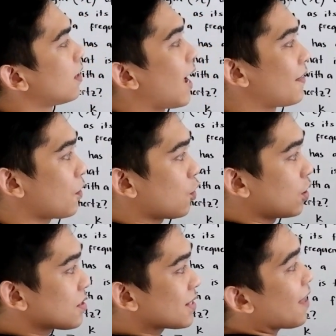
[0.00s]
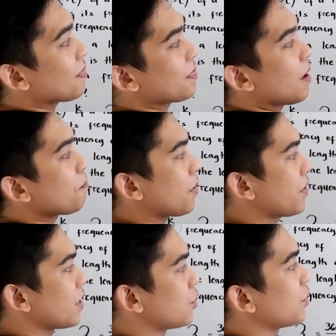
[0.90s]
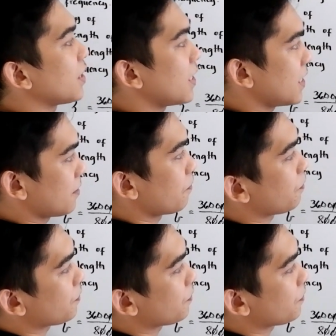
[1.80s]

At a constant temperature T.